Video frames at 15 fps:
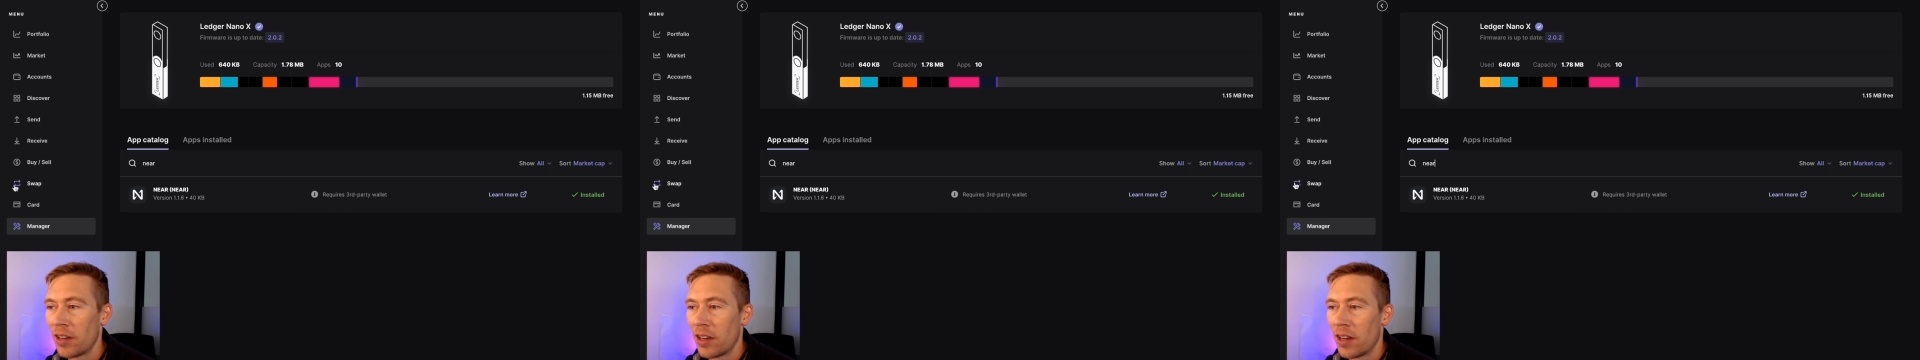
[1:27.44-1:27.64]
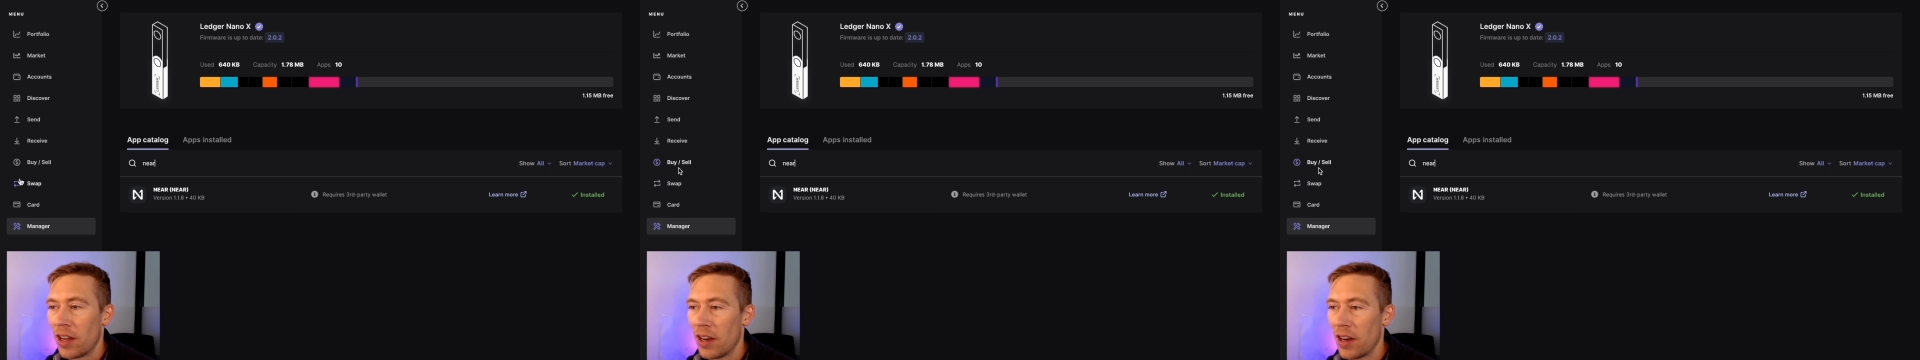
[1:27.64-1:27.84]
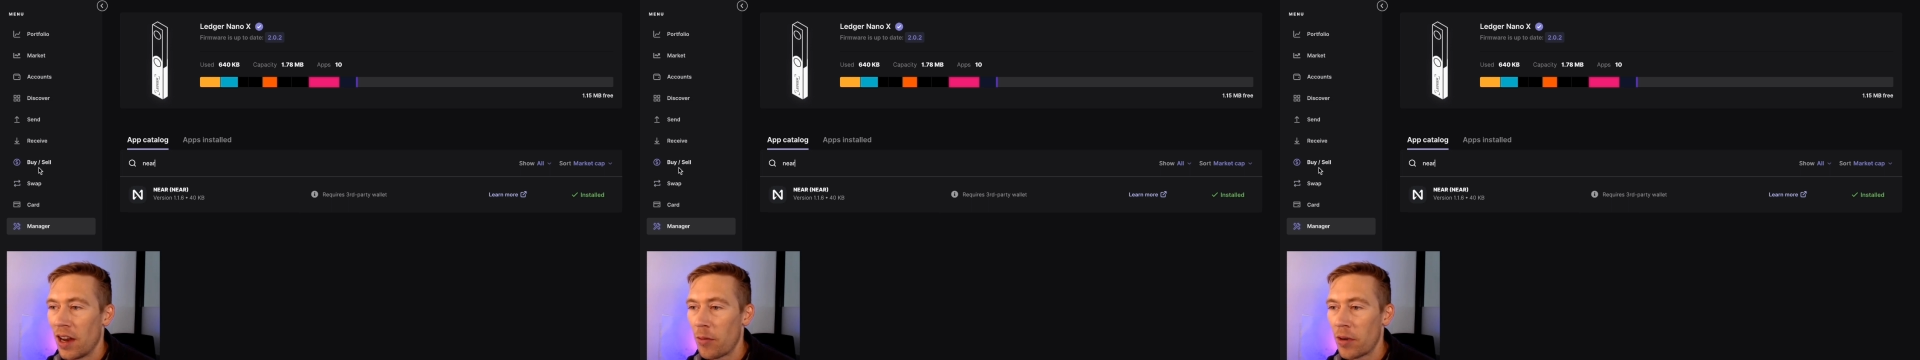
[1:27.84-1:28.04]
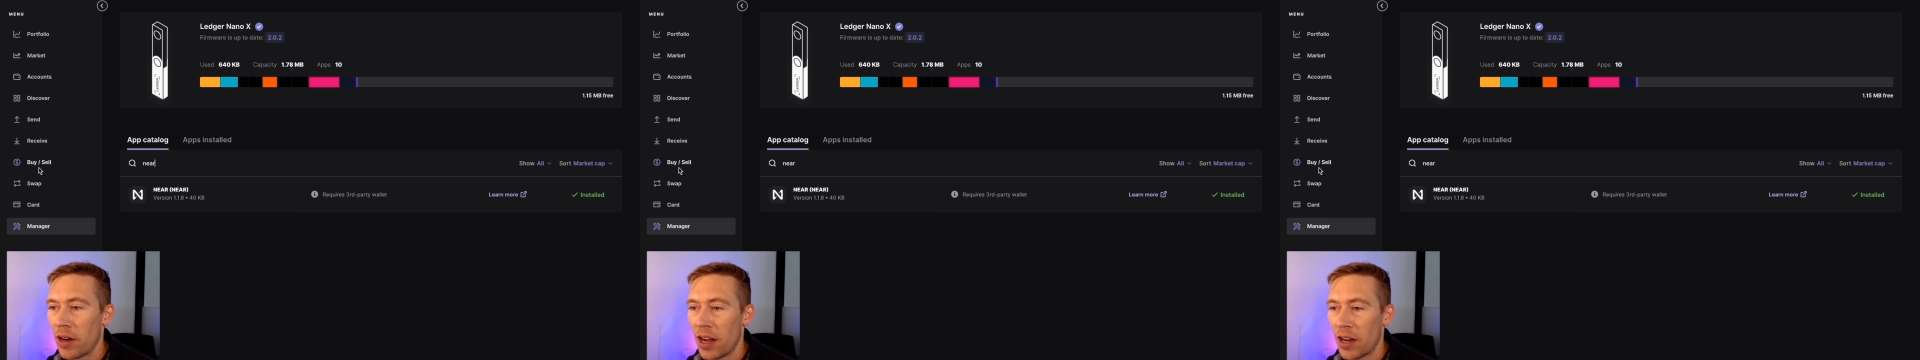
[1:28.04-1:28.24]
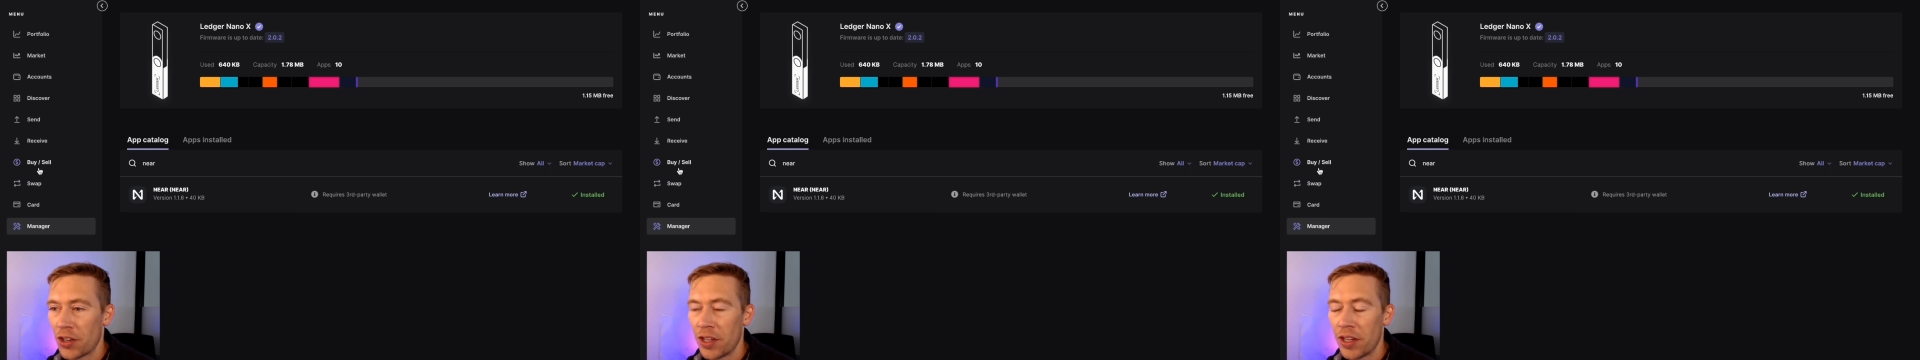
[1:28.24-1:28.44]
And now we're going
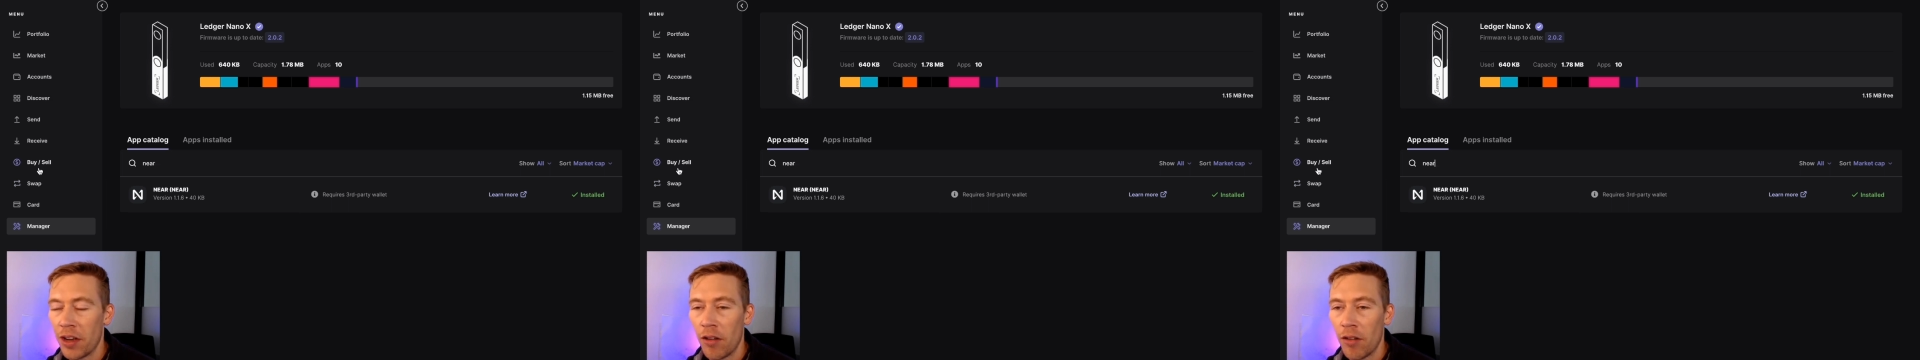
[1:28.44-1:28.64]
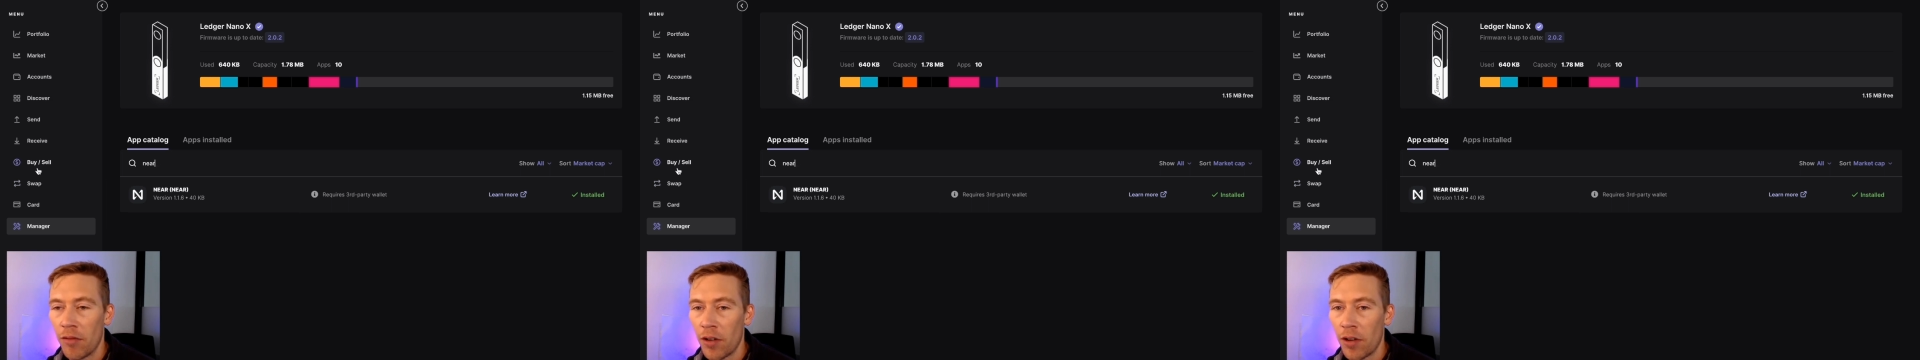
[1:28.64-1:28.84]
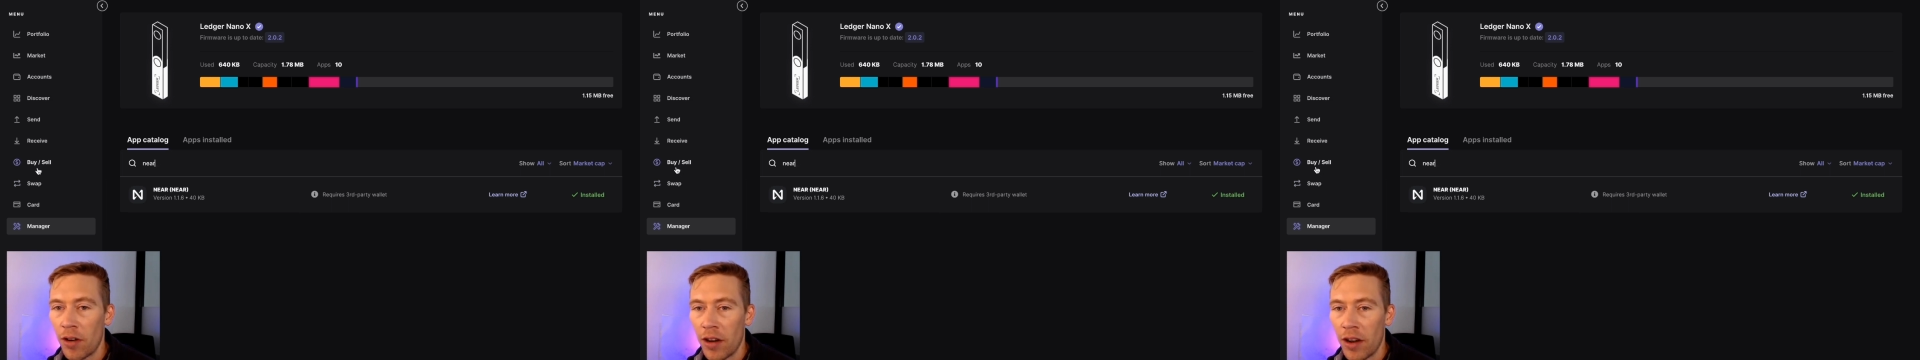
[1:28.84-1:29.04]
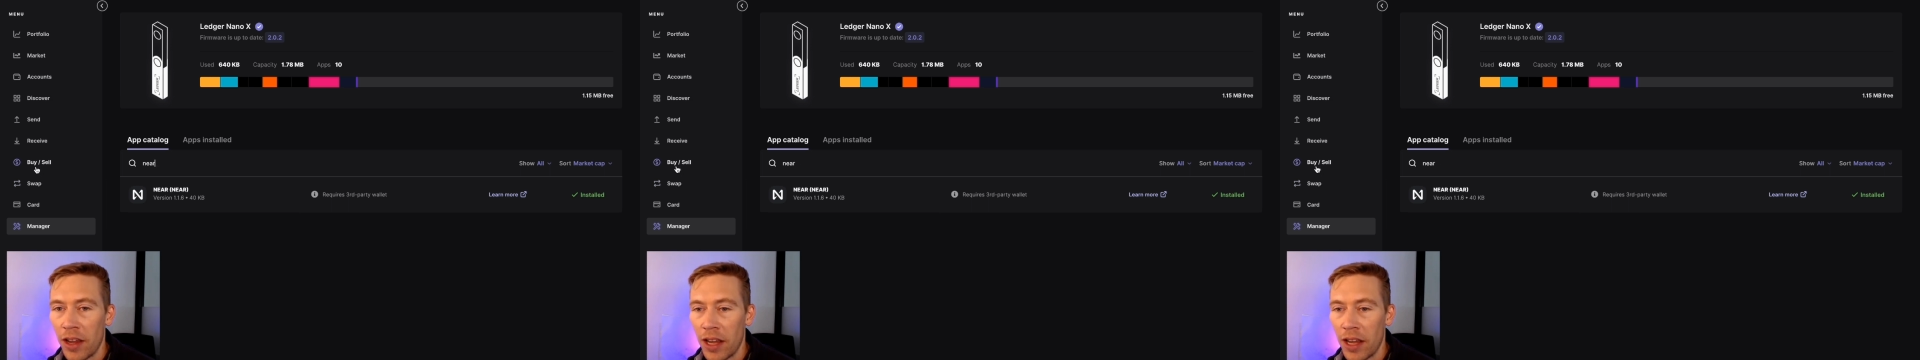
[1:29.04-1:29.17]
to actually go over